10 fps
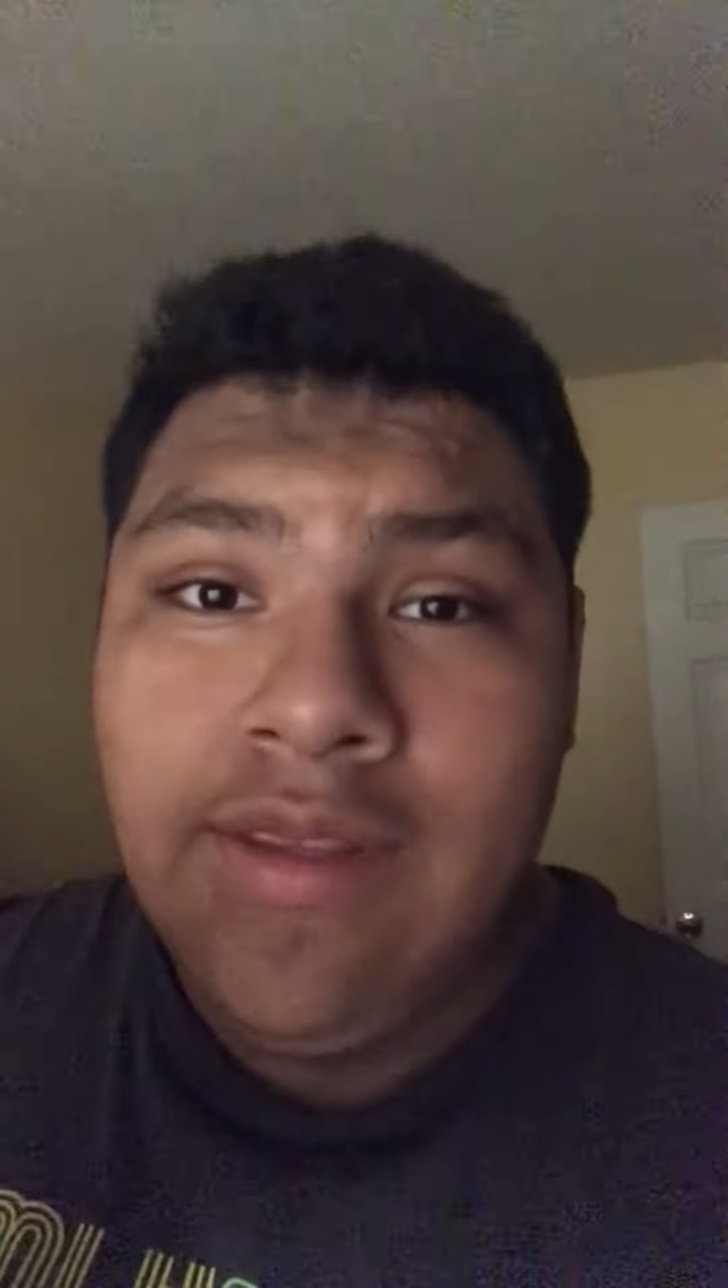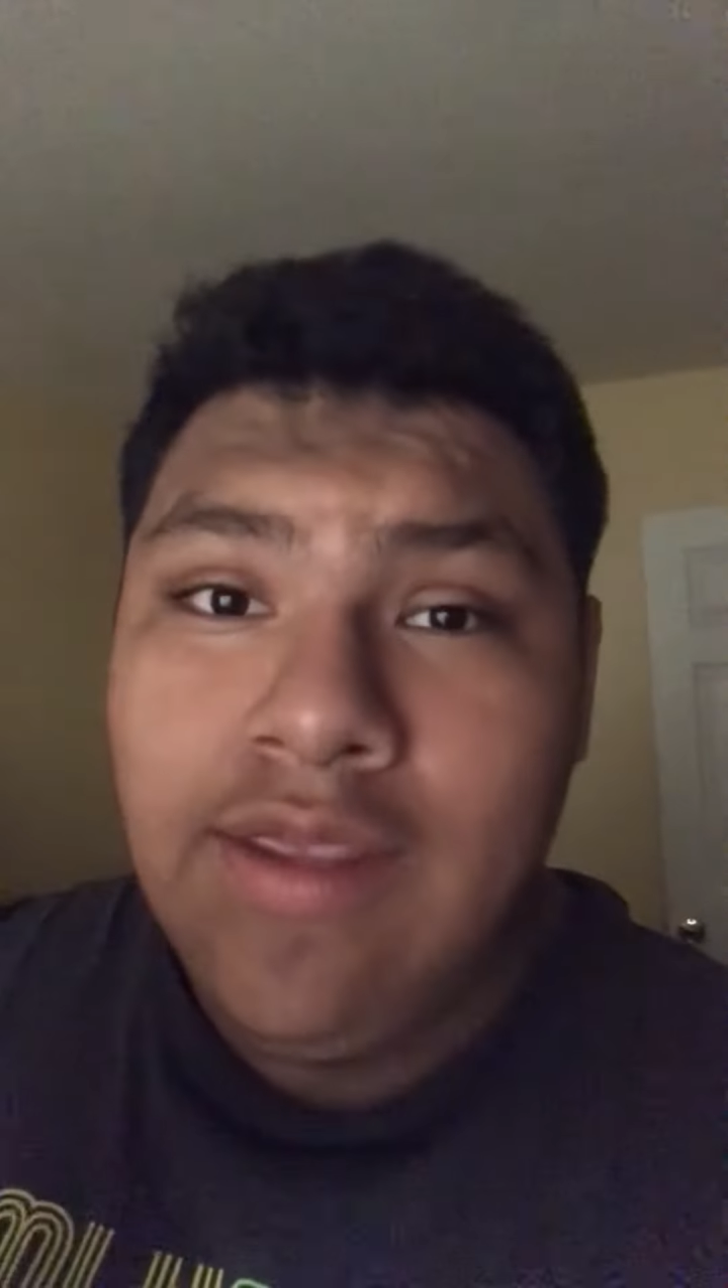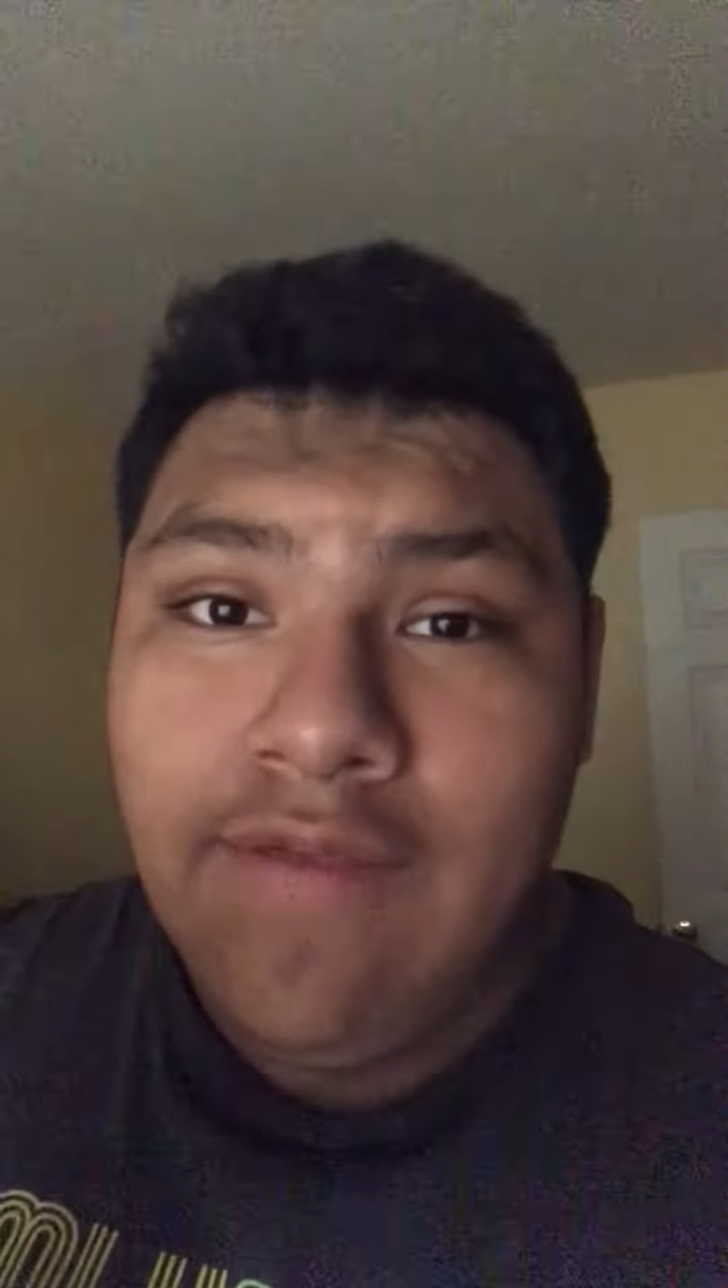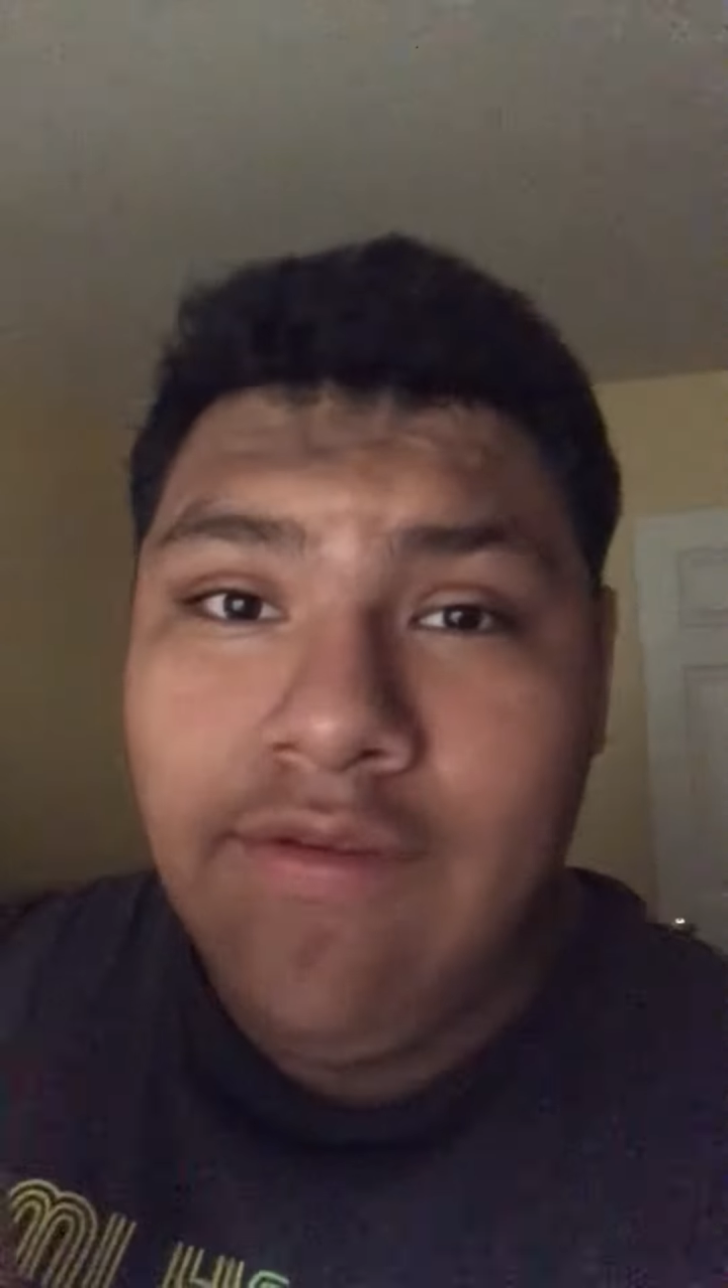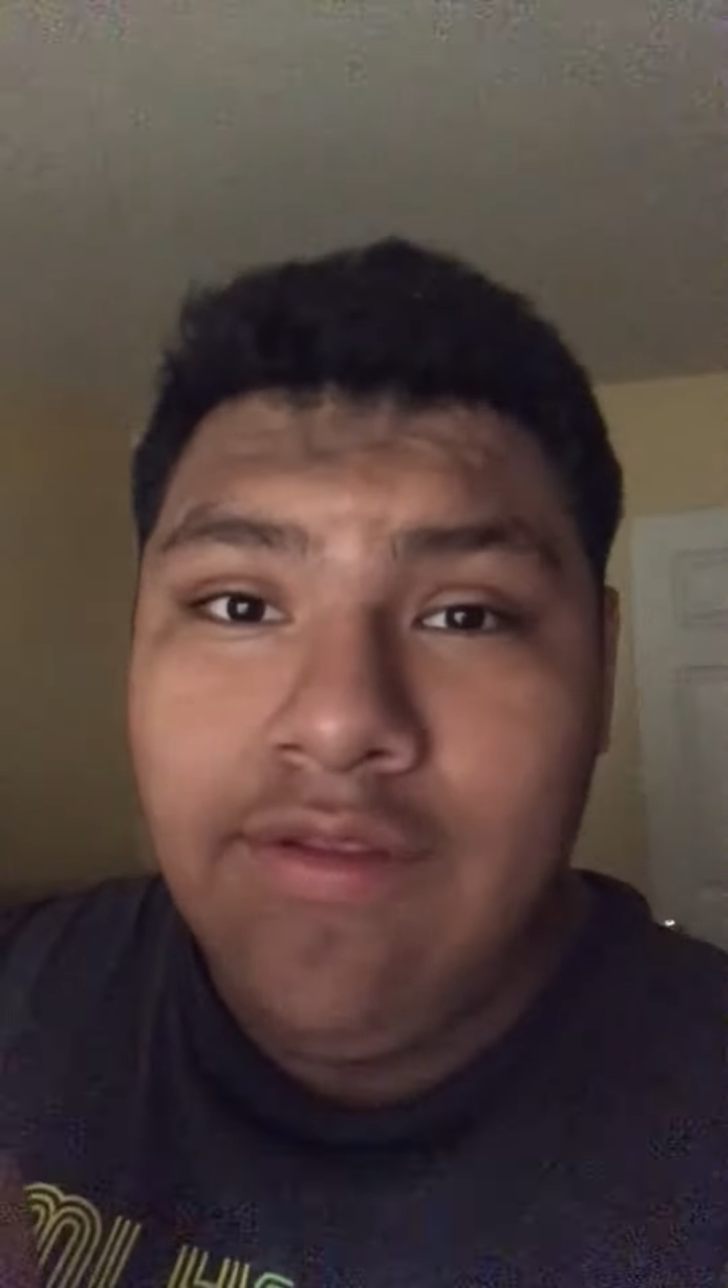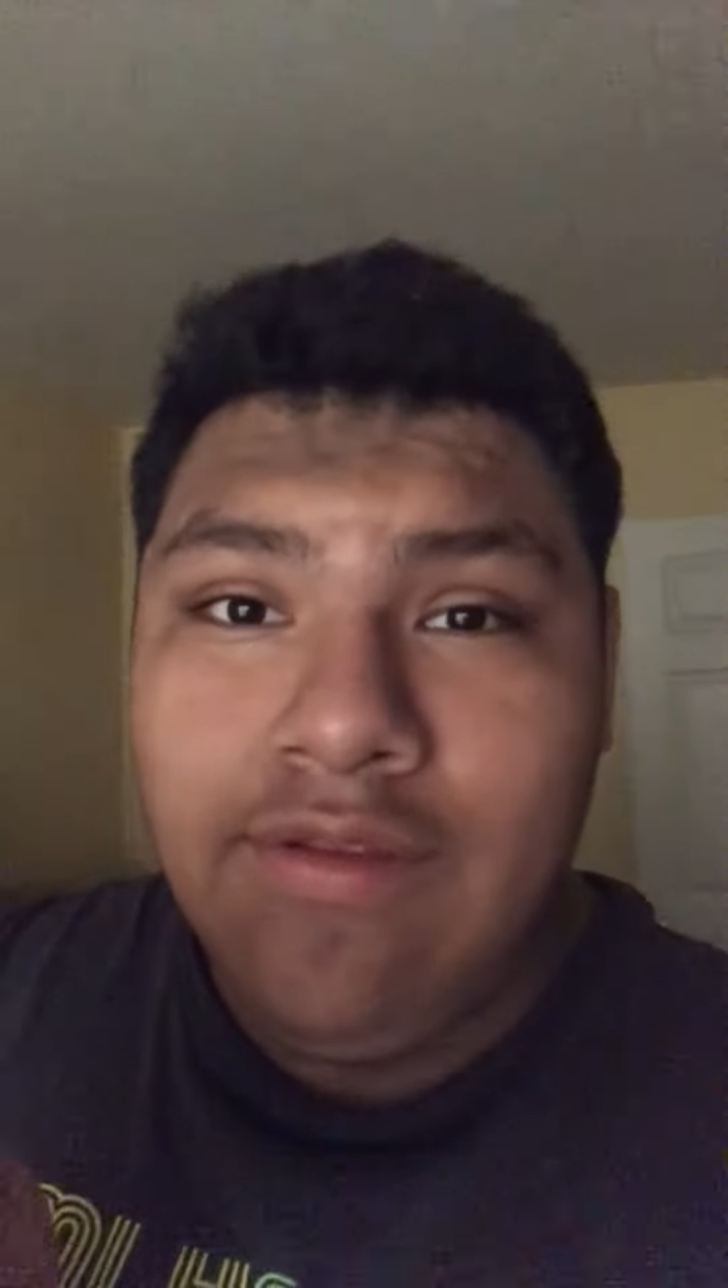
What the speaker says: if you